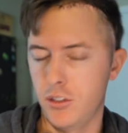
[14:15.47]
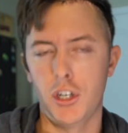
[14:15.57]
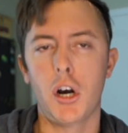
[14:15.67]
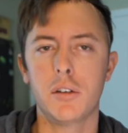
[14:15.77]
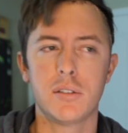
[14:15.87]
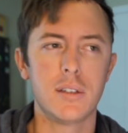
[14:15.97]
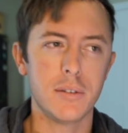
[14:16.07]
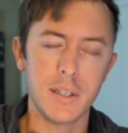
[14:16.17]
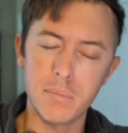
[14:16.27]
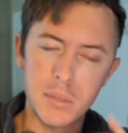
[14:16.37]
Jaws
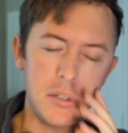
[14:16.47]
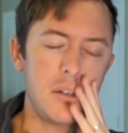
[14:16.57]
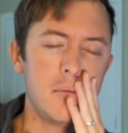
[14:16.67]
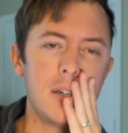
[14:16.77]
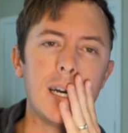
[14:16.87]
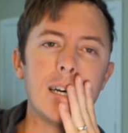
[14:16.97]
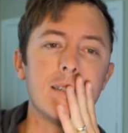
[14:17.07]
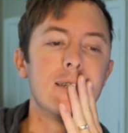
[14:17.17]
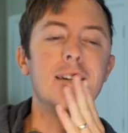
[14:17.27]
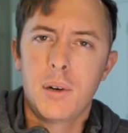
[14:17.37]
still giving me trouble, guys.